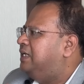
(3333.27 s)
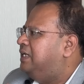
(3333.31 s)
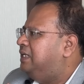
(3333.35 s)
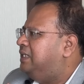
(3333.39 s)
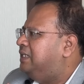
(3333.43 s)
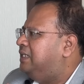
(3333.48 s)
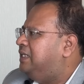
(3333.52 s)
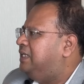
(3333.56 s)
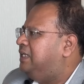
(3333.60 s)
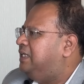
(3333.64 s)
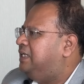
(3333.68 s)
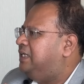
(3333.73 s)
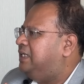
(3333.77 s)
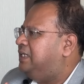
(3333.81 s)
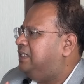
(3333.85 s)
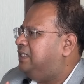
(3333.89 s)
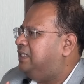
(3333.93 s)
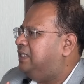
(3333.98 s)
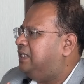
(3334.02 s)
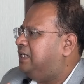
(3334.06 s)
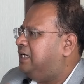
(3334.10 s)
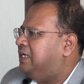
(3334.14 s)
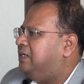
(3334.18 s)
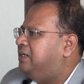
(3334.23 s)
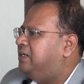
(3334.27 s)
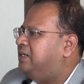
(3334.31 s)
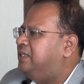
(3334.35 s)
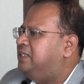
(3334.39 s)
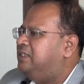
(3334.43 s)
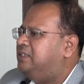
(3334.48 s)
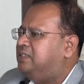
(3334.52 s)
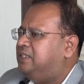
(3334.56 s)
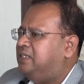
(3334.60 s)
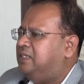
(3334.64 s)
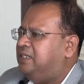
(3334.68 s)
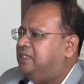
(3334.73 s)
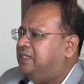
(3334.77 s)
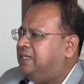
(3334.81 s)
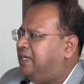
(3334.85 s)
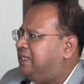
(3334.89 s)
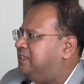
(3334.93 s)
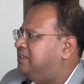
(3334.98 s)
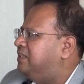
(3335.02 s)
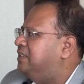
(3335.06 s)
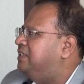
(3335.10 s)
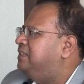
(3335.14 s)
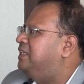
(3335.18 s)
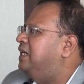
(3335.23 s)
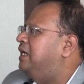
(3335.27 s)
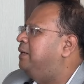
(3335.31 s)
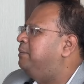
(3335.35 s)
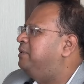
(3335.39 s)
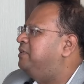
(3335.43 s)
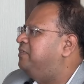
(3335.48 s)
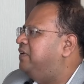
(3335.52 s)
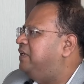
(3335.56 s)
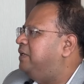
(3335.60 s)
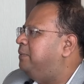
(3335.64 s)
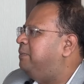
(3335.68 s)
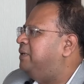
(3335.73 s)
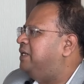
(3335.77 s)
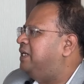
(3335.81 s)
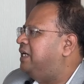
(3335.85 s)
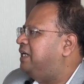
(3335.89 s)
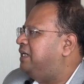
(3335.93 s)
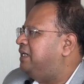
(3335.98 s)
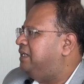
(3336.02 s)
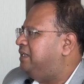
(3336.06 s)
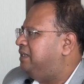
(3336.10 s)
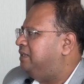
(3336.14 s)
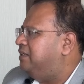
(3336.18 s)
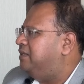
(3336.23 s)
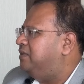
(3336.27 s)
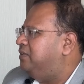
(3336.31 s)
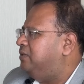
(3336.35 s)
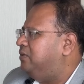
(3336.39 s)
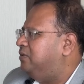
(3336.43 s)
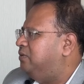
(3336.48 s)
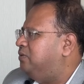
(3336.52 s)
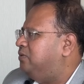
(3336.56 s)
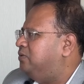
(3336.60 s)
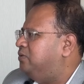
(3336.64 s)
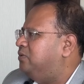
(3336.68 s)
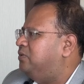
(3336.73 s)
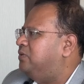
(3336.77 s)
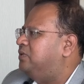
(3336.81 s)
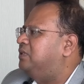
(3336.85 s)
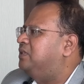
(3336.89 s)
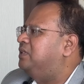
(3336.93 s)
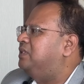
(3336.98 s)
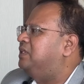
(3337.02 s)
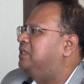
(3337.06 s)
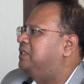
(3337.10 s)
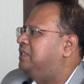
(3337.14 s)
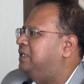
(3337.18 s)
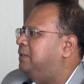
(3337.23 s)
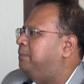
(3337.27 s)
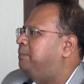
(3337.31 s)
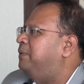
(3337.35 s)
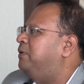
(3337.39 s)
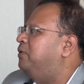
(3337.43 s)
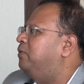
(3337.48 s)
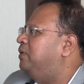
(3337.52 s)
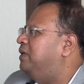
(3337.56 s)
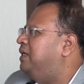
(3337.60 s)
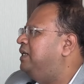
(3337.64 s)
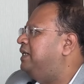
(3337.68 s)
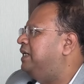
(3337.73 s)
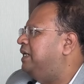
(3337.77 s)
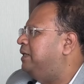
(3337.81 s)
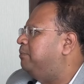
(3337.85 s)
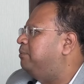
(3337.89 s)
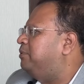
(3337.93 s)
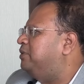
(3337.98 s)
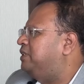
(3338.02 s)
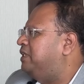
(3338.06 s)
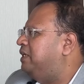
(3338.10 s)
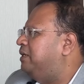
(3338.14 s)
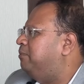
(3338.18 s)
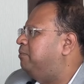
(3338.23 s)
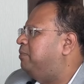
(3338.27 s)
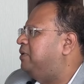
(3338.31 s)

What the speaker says: the country's tax regime is very benign, so they pay only 10%